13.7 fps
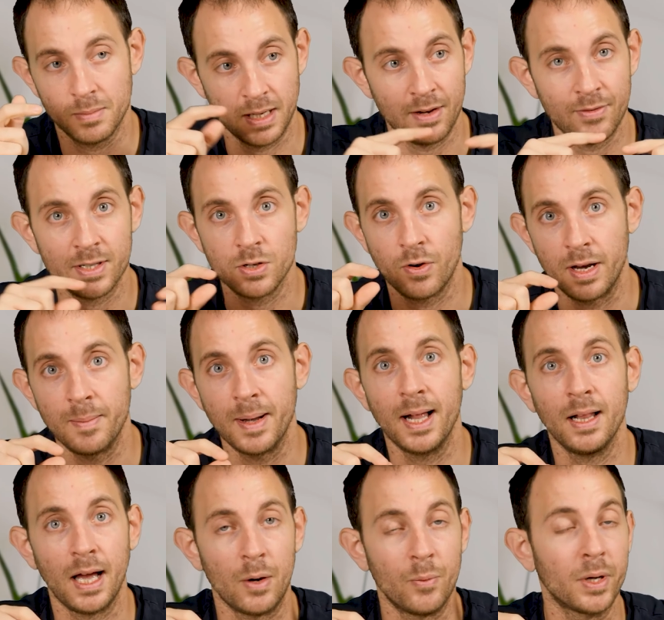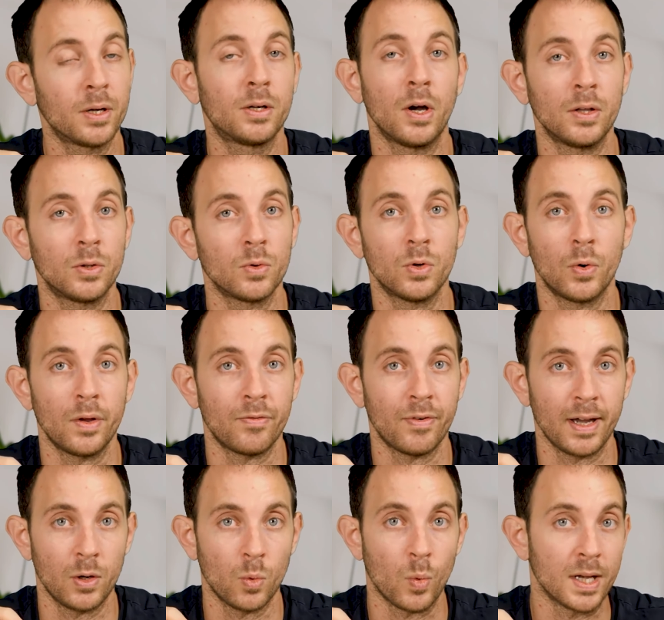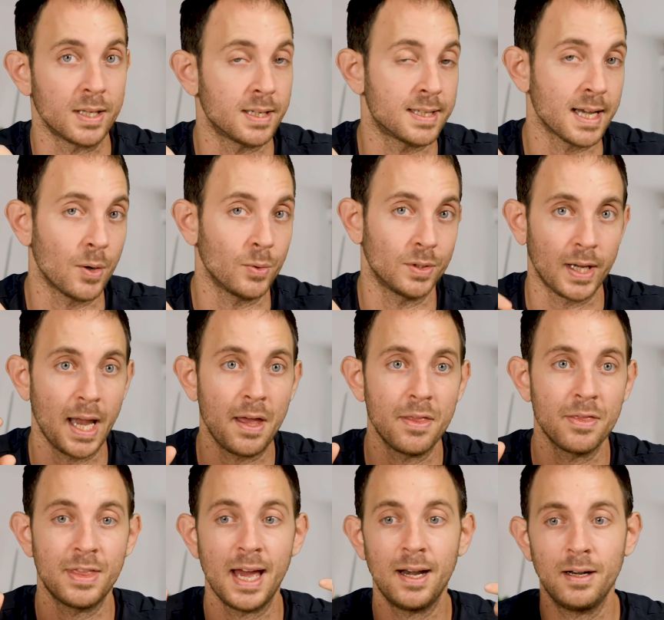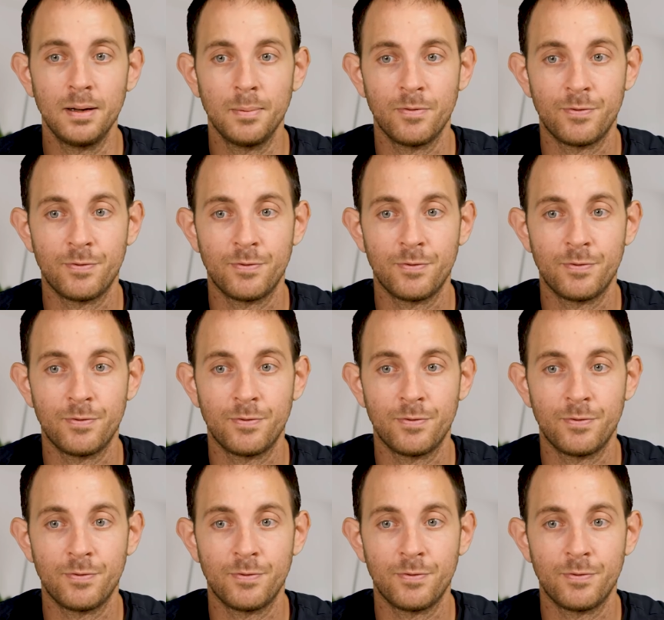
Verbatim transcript: give us your email and we're going to notify you once it's out okay then